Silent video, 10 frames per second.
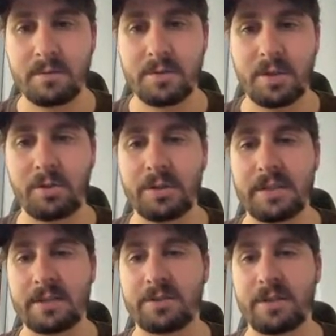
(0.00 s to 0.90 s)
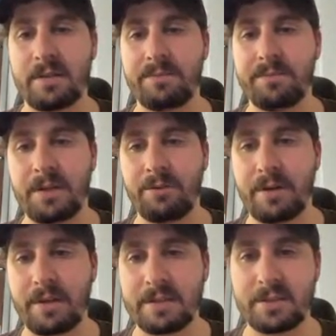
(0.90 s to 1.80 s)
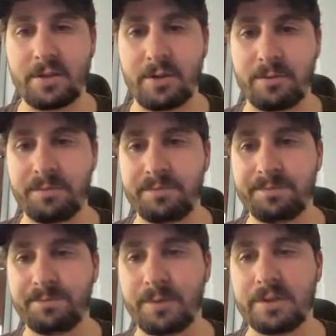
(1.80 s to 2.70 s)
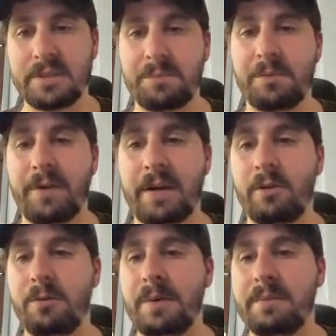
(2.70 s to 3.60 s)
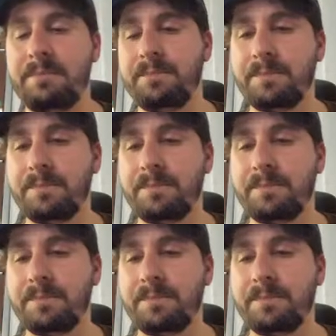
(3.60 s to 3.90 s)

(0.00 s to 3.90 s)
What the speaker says: So let's actually get rid of this too and simplify it a little bit.